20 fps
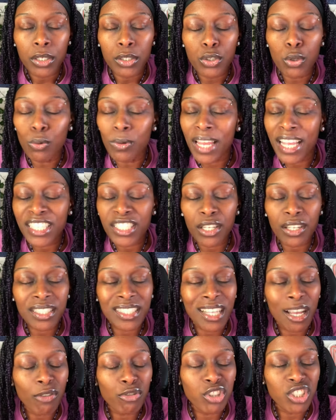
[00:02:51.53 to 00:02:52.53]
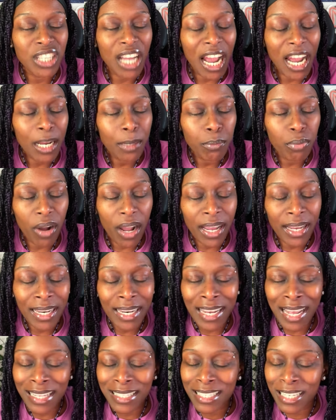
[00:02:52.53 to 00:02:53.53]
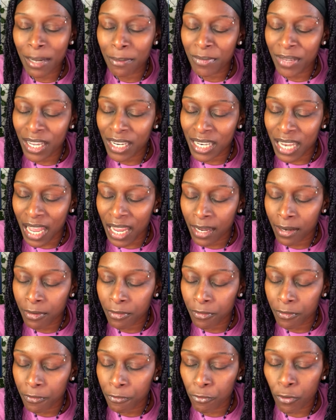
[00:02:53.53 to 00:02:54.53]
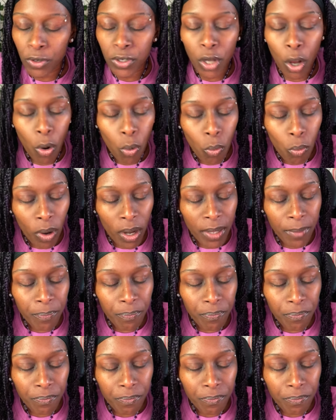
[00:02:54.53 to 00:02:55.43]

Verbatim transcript: to let yourself shine bright and not dim your light for no one.